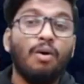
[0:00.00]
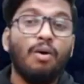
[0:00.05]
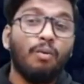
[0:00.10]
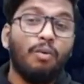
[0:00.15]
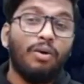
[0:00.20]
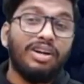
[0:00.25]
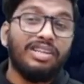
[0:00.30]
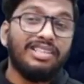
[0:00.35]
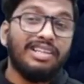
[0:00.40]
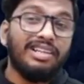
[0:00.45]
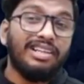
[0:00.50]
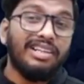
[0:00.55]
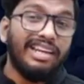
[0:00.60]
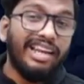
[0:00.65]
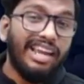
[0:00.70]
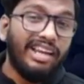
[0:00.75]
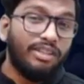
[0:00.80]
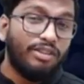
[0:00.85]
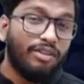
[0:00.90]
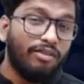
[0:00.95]
What is the
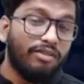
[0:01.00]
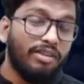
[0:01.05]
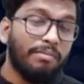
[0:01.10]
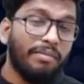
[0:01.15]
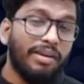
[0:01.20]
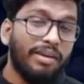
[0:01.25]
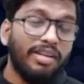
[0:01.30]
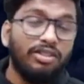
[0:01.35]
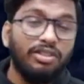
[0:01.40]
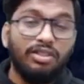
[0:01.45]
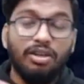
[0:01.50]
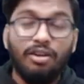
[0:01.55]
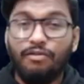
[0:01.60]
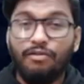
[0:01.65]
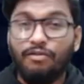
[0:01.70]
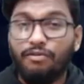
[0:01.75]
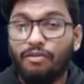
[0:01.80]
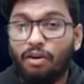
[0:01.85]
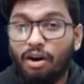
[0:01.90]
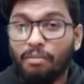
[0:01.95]
nature of the image
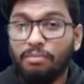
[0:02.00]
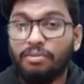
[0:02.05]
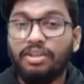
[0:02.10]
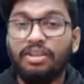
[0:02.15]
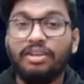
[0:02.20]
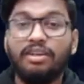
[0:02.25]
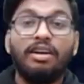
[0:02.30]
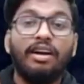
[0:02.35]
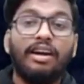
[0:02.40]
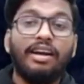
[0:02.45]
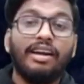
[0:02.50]
formed?